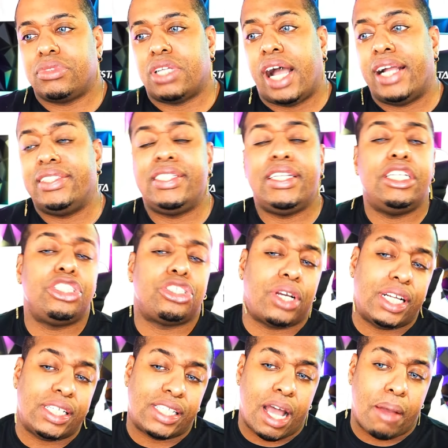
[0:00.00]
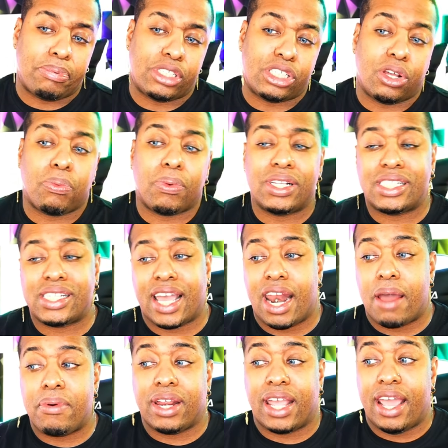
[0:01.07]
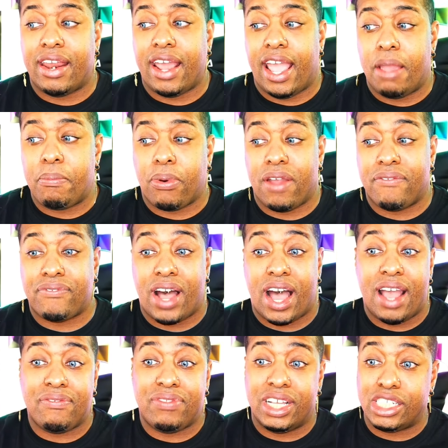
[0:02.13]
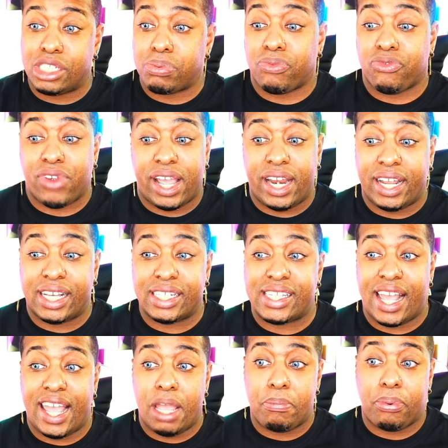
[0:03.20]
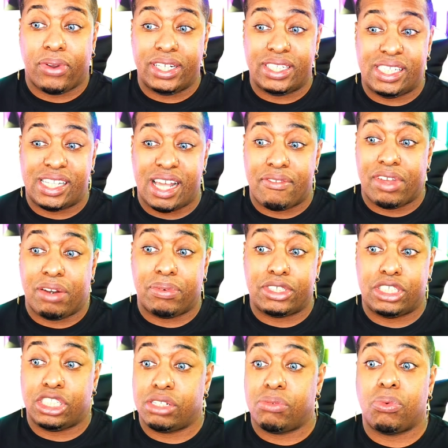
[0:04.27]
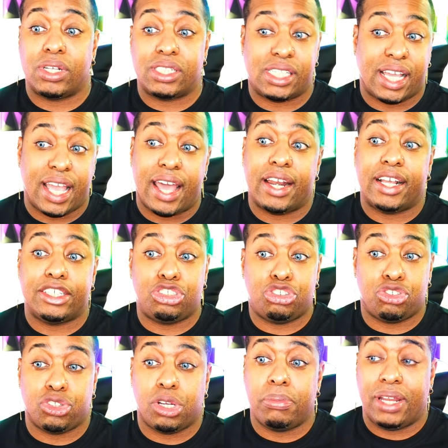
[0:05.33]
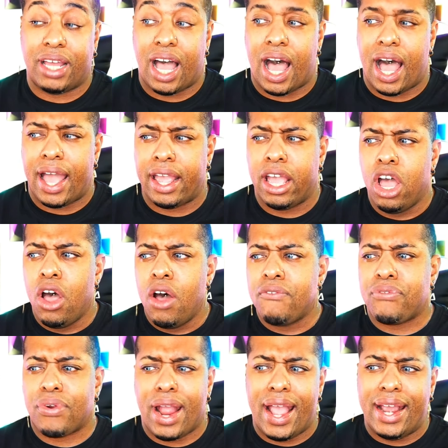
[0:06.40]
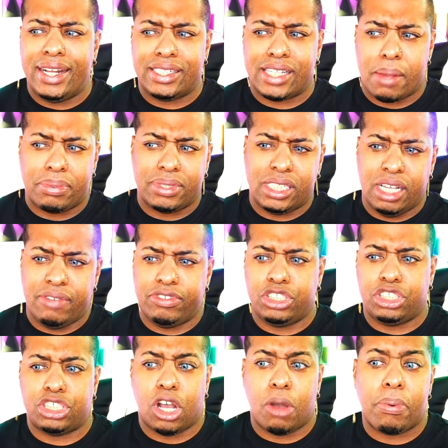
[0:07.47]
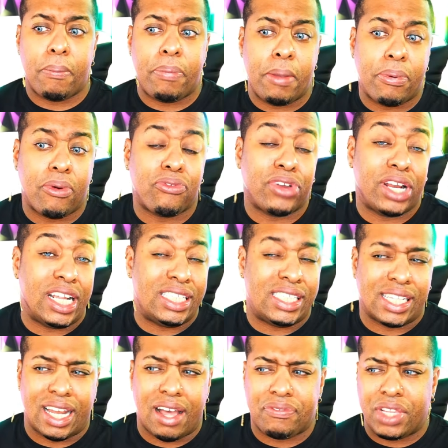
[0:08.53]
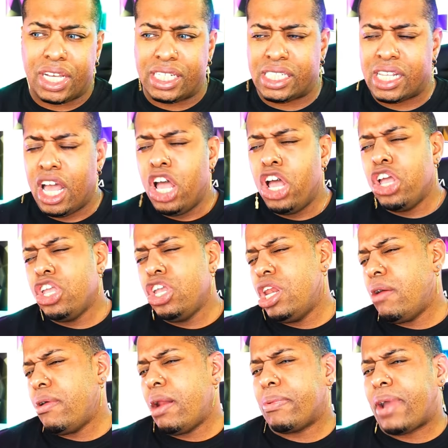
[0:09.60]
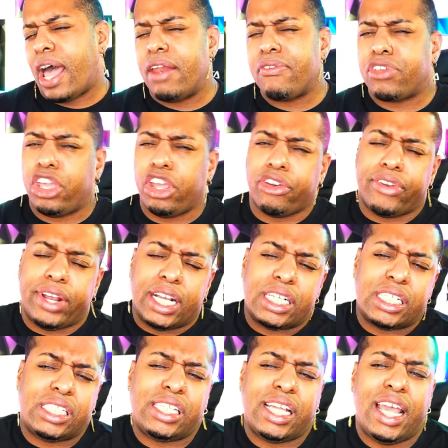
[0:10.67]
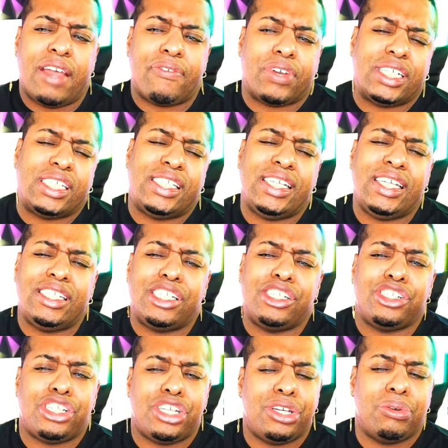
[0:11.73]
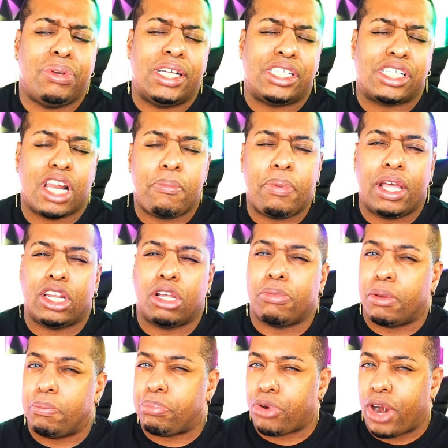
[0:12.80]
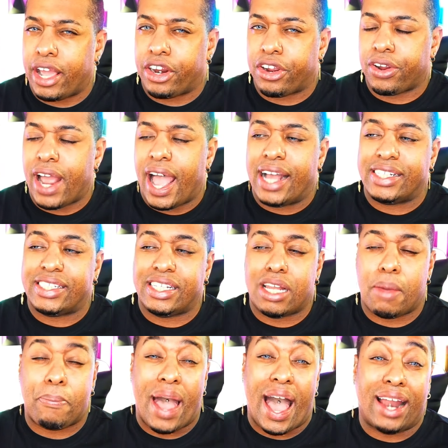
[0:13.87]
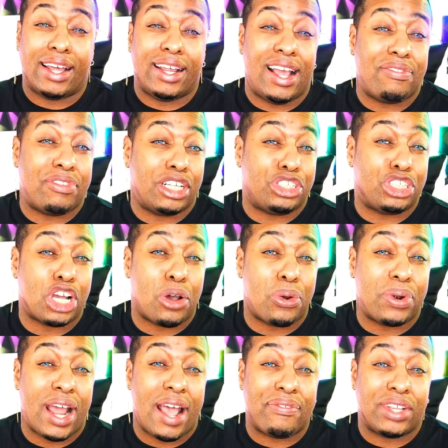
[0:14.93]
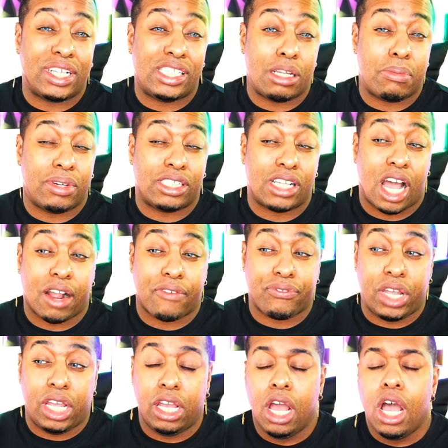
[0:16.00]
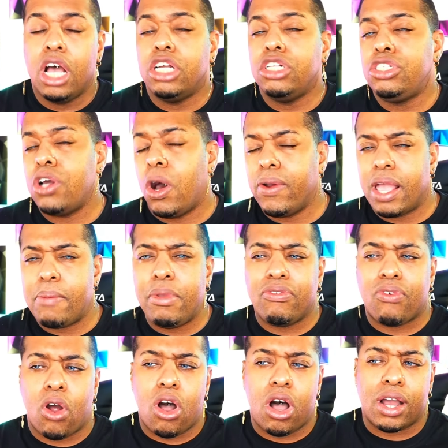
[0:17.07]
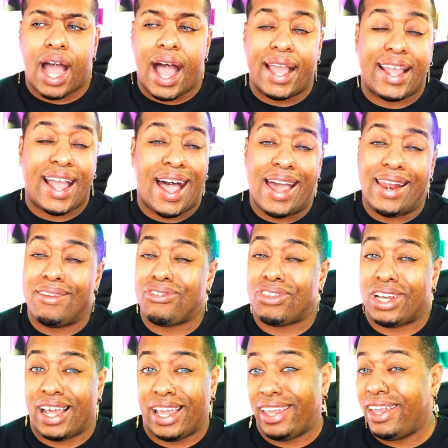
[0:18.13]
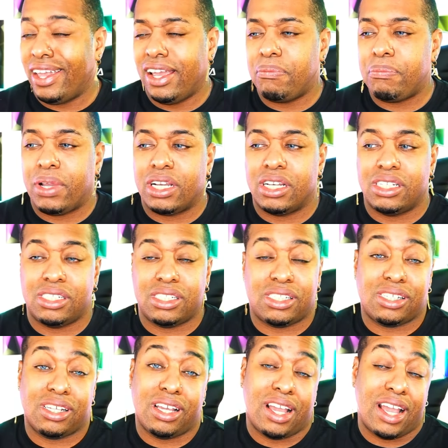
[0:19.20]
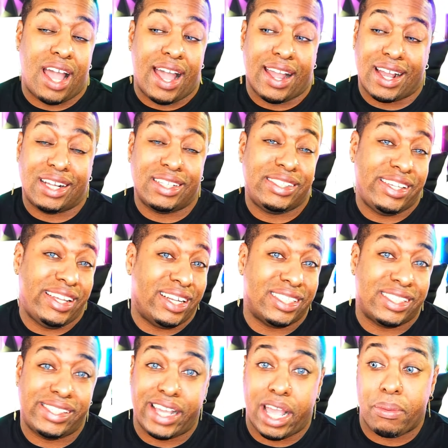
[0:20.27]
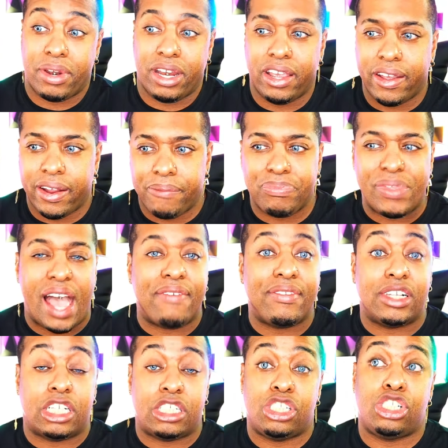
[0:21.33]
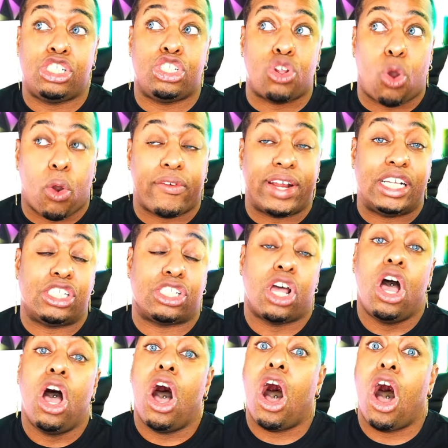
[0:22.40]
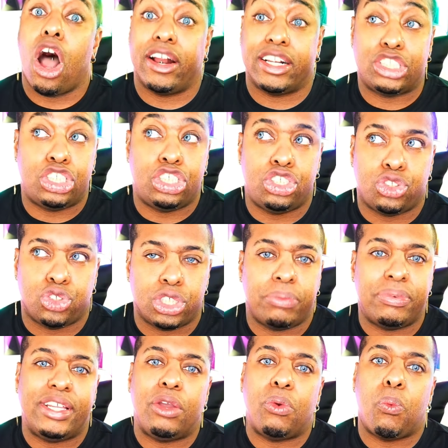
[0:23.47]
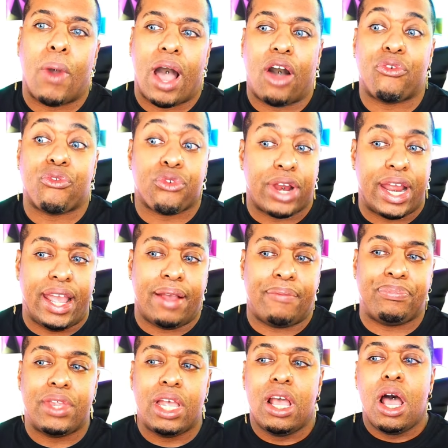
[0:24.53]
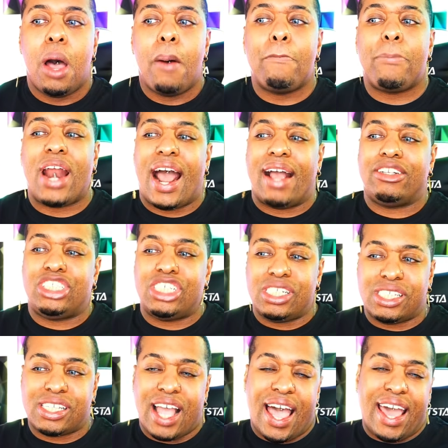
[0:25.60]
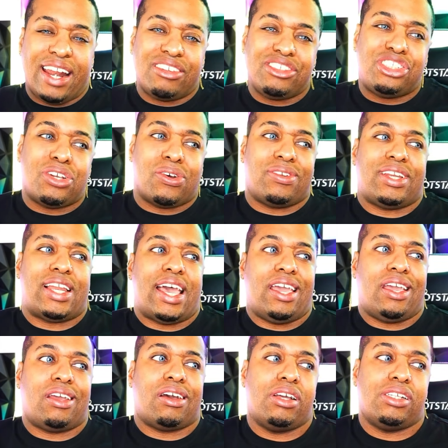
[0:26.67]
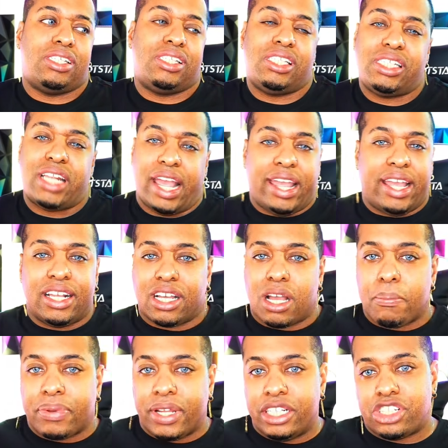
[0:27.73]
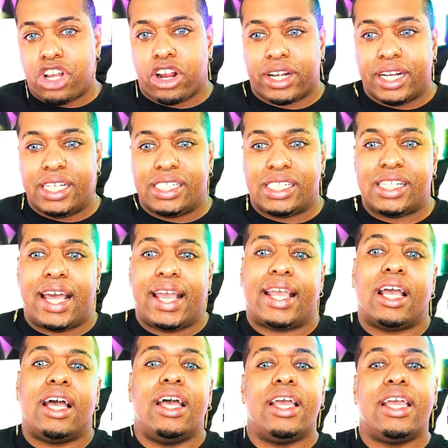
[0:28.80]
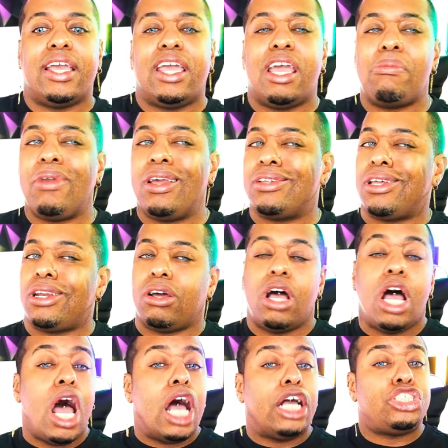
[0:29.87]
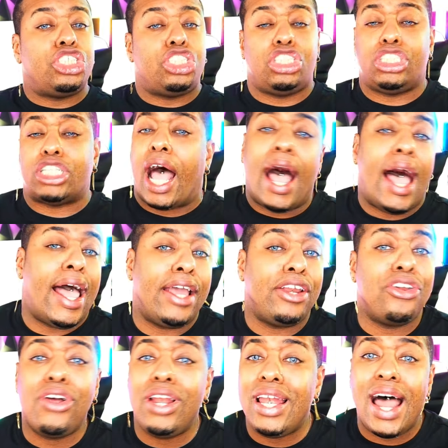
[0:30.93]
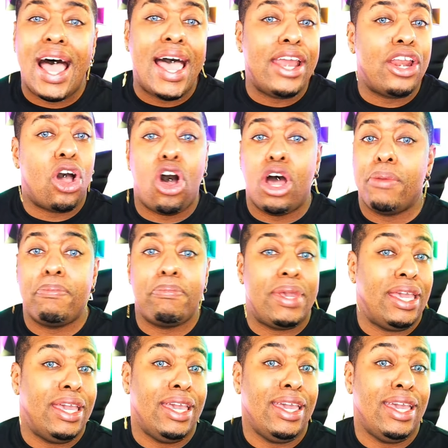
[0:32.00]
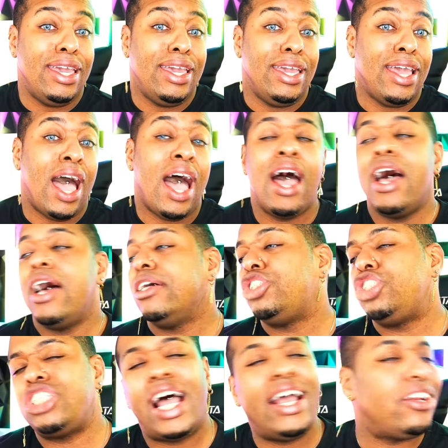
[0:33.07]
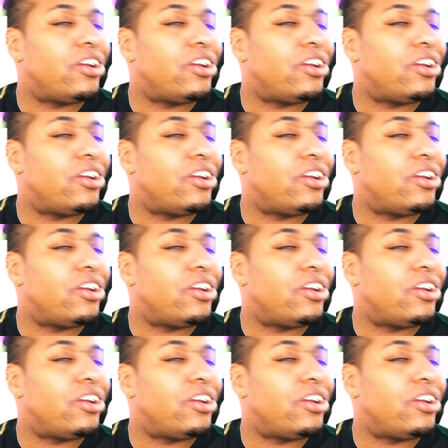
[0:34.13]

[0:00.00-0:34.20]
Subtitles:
I did enjoy this episode. Once again, I would have gave it 8.5. This rating is an 8.7, which is, once again, extremely high for any type of TV show, but people really did love this. You know what, I'm kind of curious if season 2 is gonna be a little bit brighter, as in the palette and the tone and the cinematography. Don't get me wrong, I kind of like it because I got Dean and Sam in here, and the stories are extremely well written. But I just kind of don't like staying in complete darkness. Like, give me a little, shine your light on me. Shine